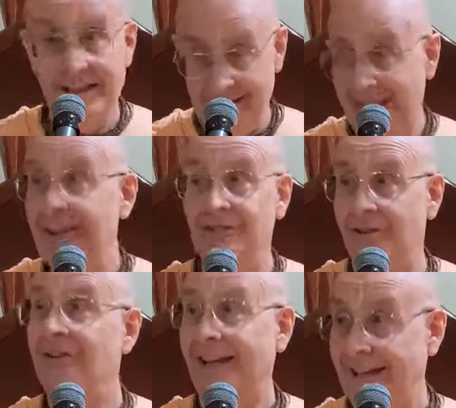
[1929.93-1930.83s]
Yes,
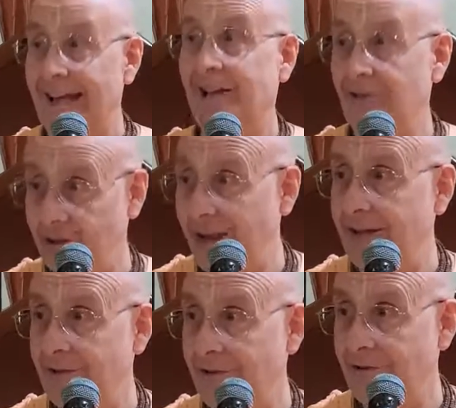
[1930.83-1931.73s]
they can
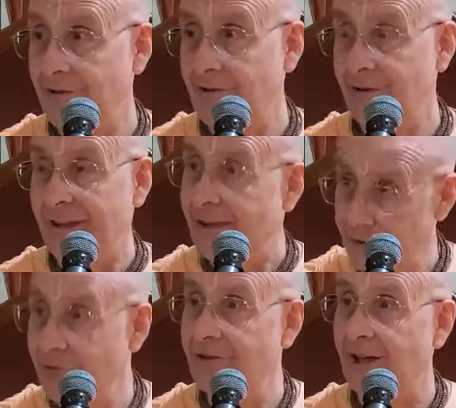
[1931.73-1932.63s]
change. They
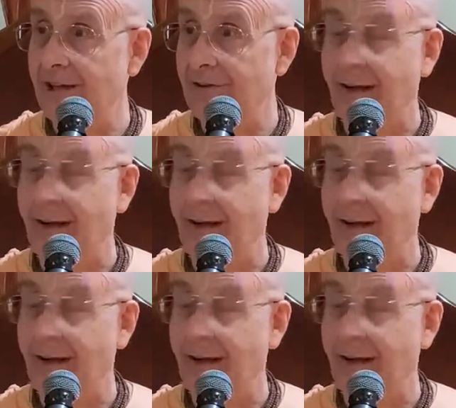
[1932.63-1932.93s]
do change.